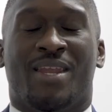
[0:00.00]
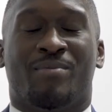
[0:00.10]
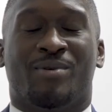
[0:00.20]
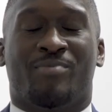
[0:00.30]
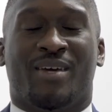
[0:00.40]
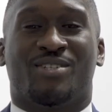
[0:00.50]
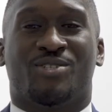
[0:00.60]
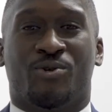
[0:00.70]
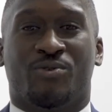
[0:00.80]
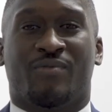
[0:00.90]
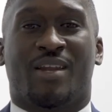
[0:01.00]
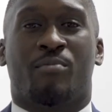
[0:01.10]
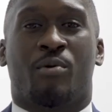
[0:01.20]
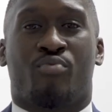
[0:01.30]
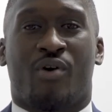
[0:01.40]
name is Mansa Joseph, and
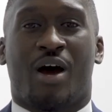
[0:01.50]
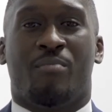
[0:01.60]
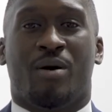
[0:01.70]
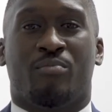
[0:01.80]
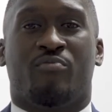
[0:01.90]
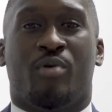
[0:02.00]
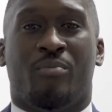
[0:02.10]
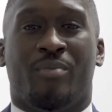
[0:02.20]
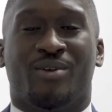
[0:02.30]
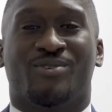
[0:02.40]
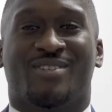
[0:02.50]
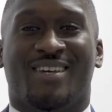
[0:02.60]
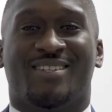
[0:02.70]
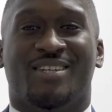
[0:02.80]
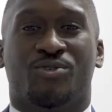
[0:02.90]
I'm a proud member of Palmetto
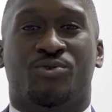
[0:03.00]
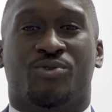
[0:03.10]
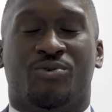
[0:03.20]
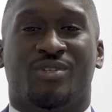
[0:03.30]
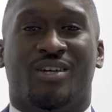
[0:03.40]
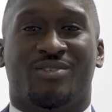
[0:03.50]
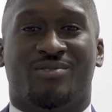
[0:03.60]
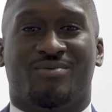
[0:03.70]
State Teacher Association.